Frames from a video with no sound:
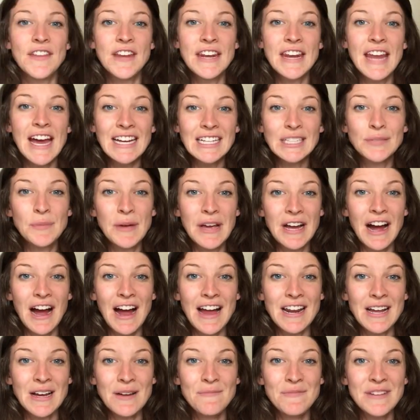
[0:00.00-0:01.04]
The next big
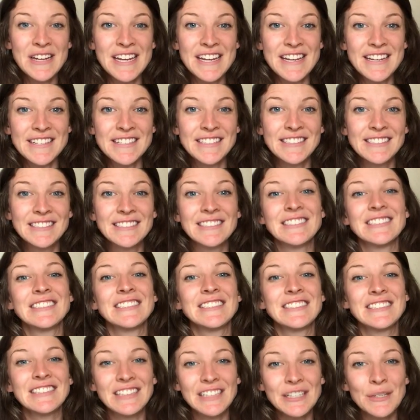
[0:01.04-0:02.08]
item is
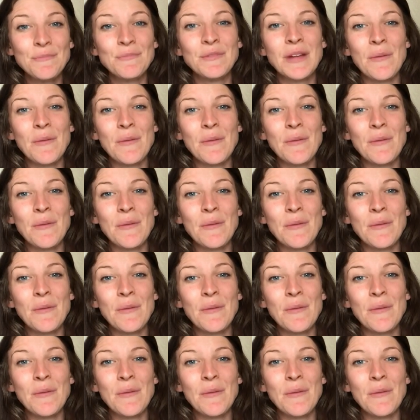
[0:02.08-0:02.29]
sleep